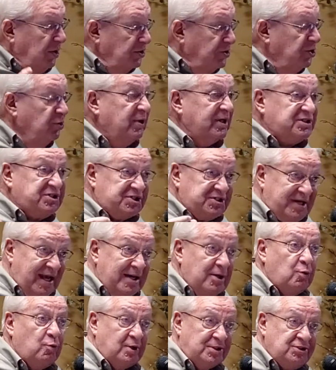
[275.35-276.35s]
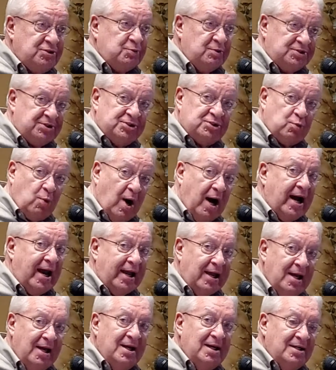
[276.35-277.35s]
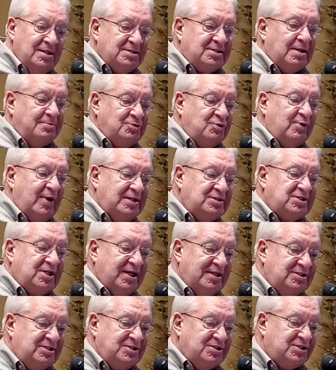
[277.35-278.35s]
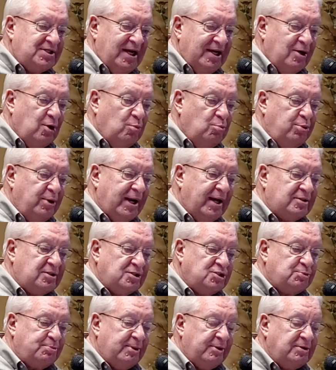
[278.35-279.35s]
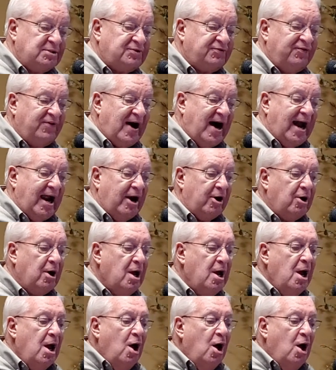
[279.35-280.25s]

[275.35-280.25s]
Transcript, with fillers: to extinguish, which is why some translations say don't put out the Spirit's fire,